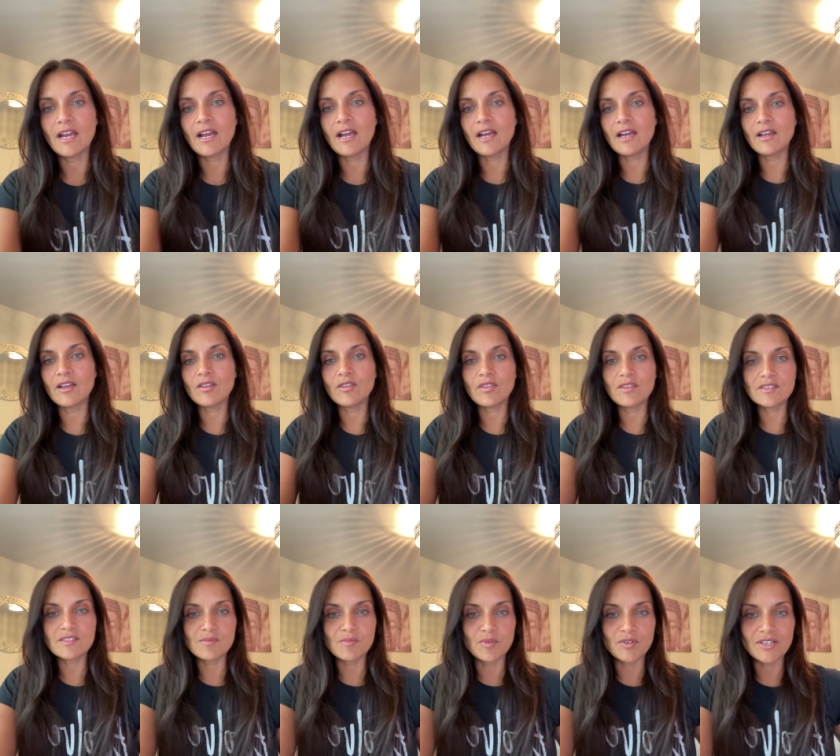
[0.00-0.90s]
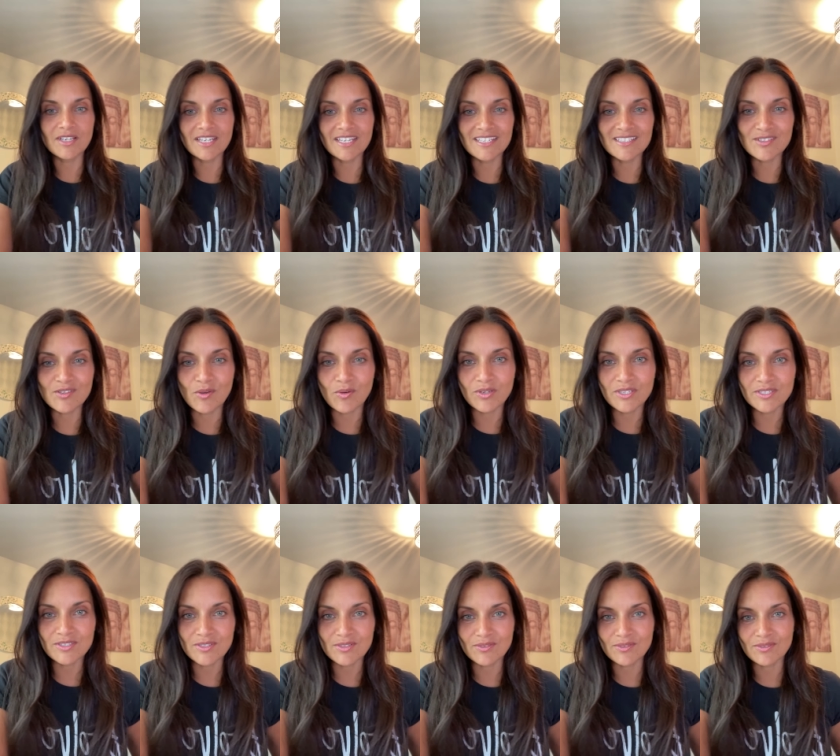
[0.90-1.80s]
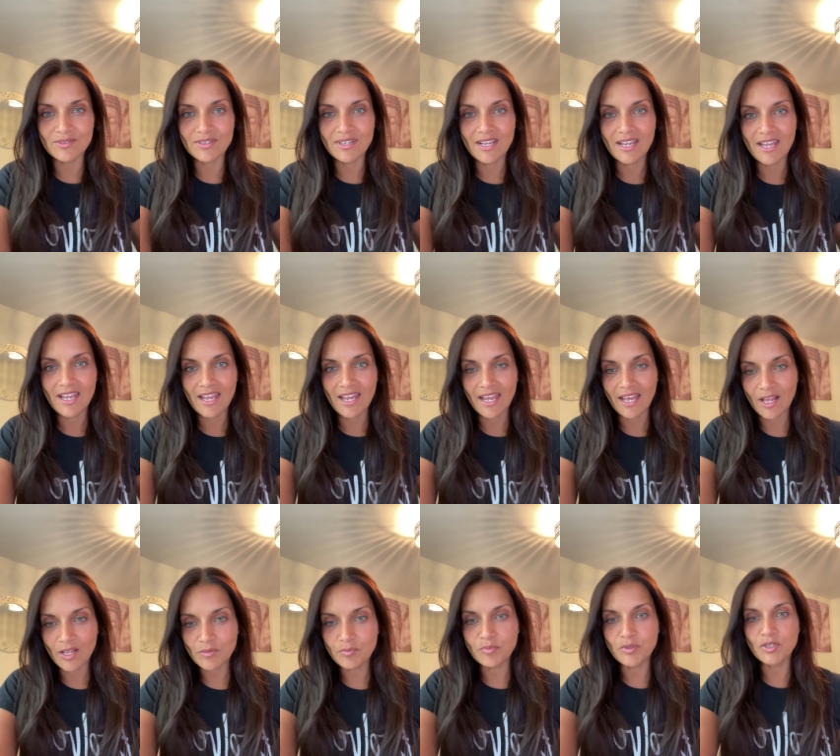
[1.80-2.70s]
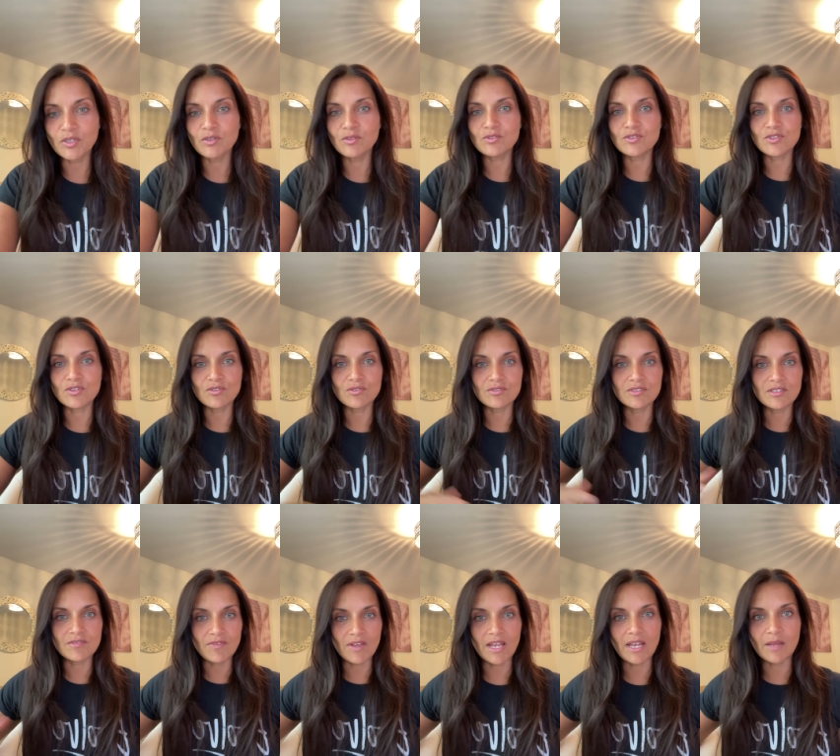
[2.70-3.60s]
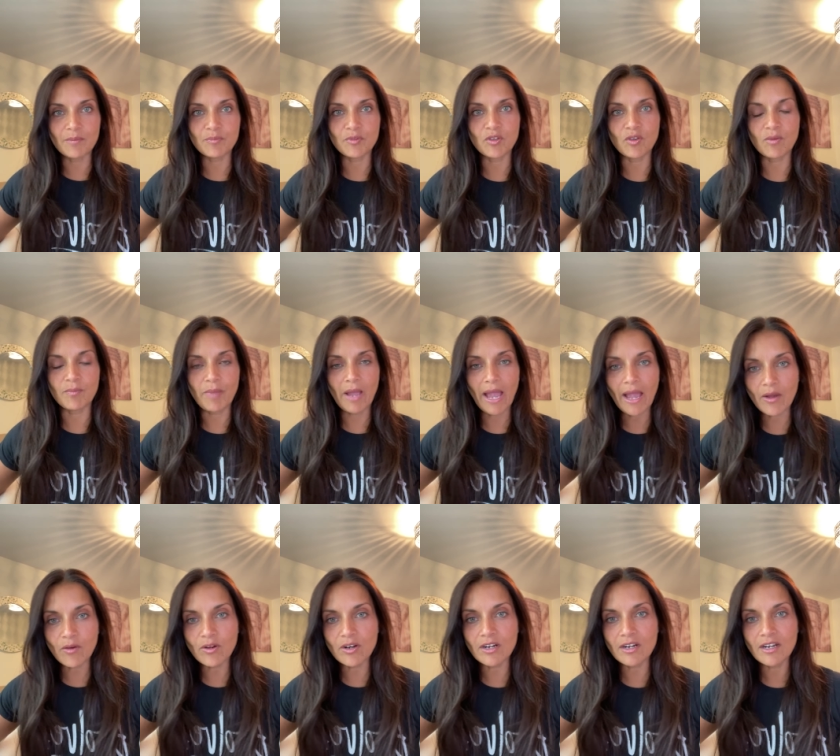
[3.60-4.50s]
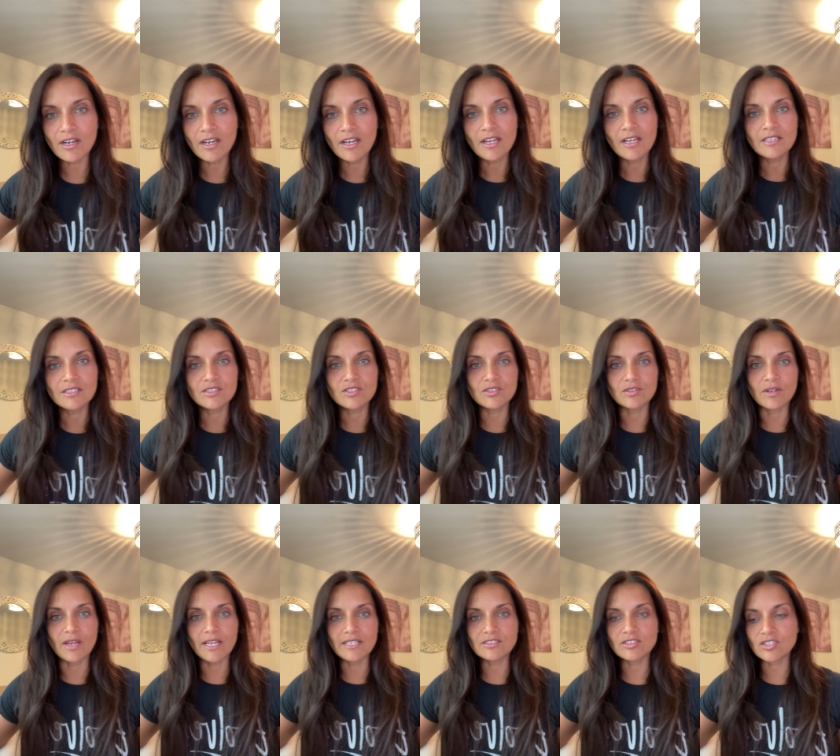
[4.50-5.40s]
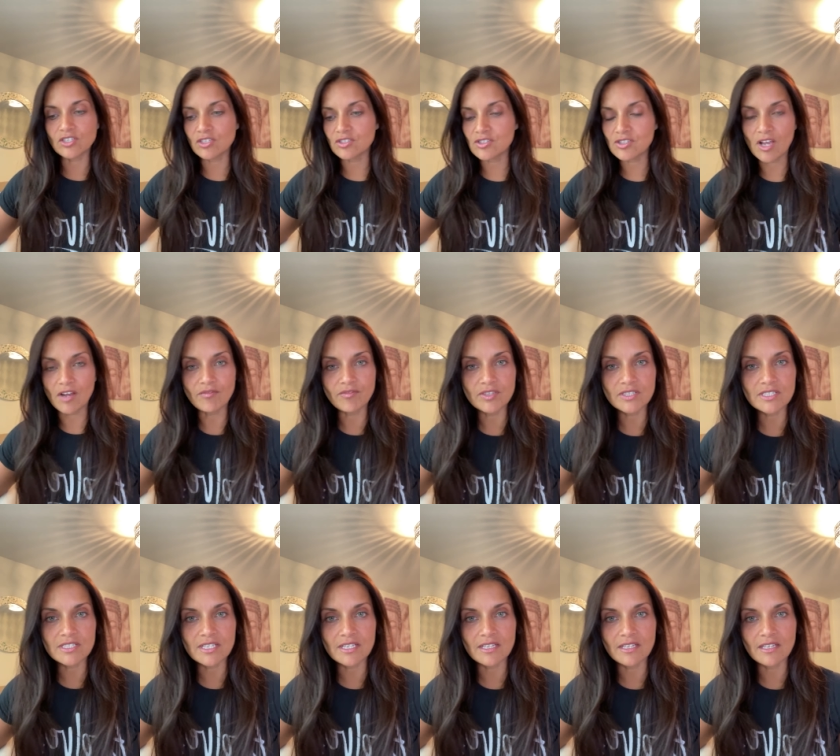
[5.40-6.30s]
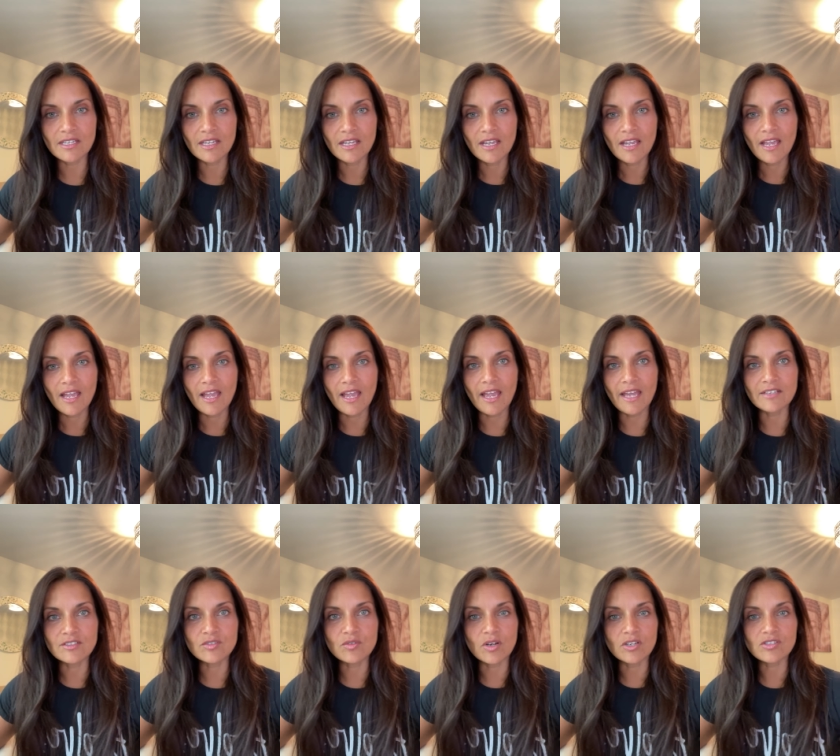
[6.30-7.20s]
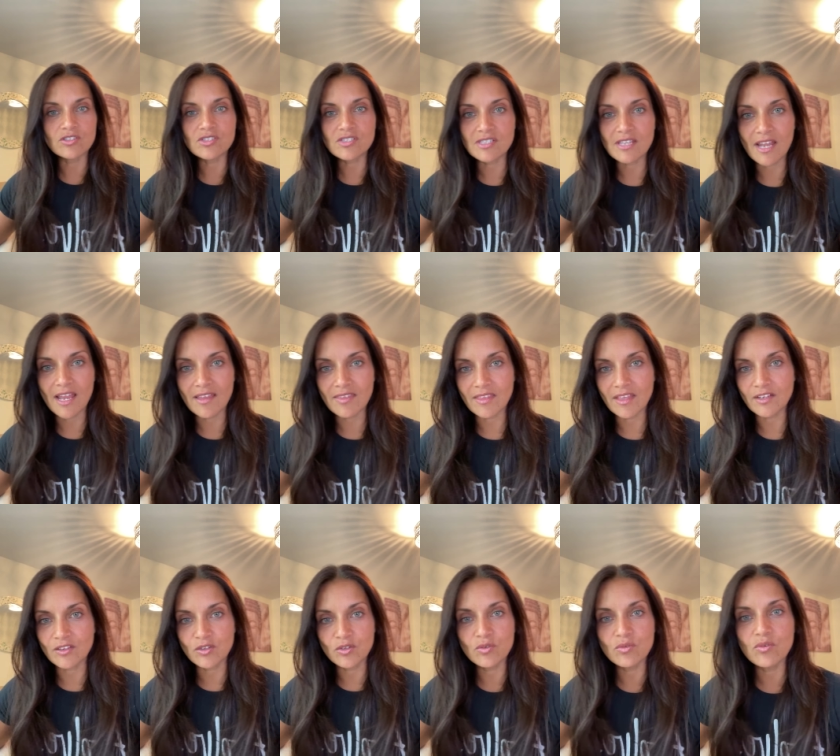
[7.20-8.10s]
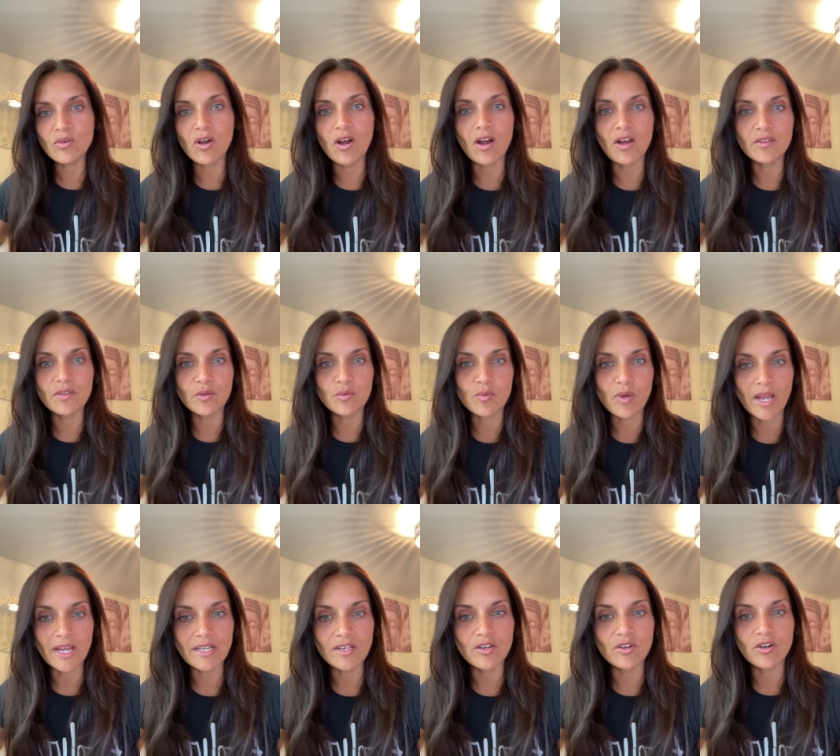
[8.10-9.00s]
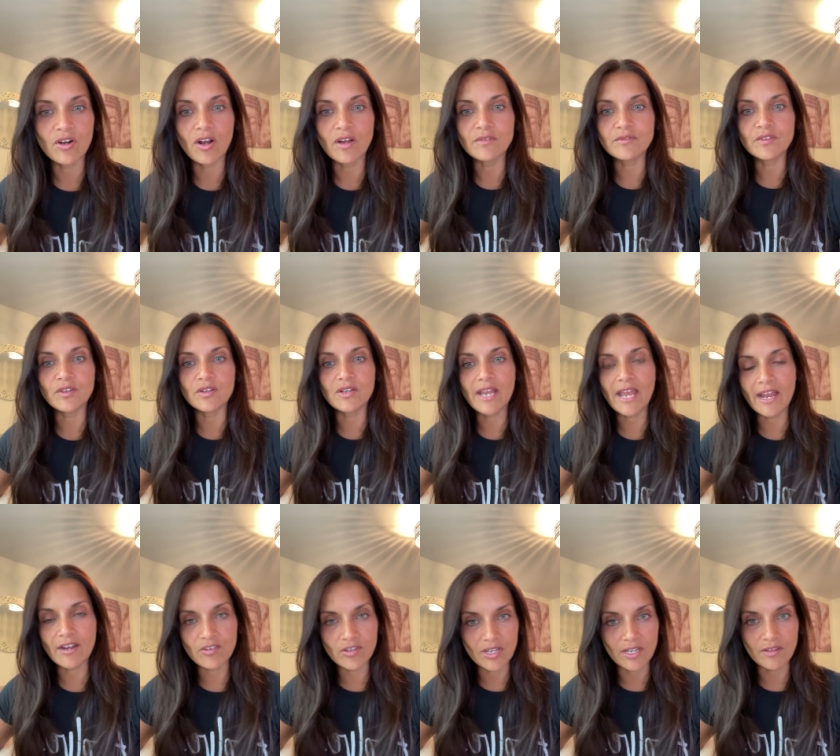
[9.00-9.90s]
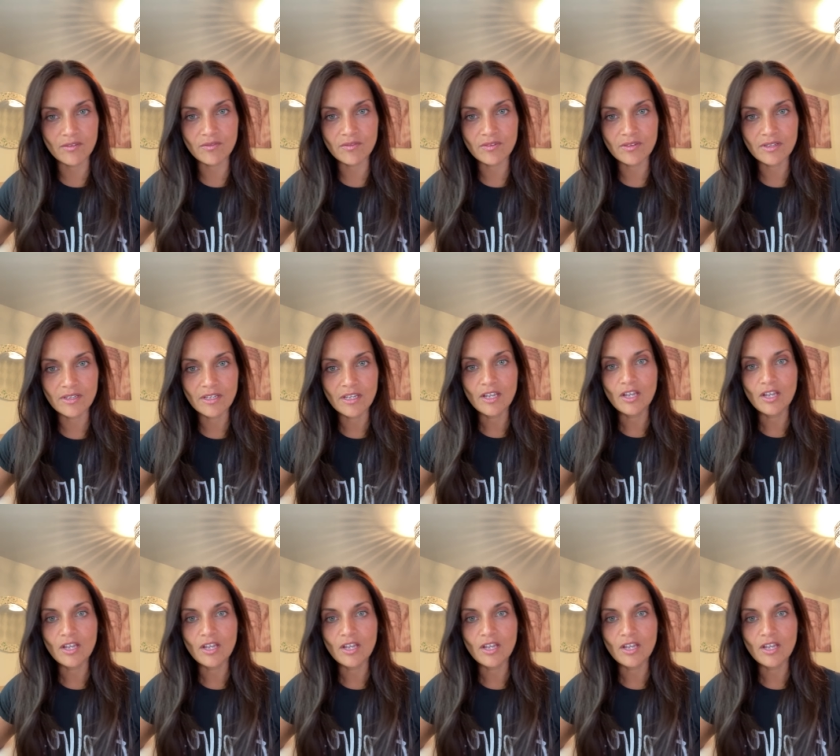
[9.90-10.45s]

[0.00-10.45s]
uh, this book is going to help you to develop your power, to enter your sovereignty, and to understand that you are the writer of your narrative.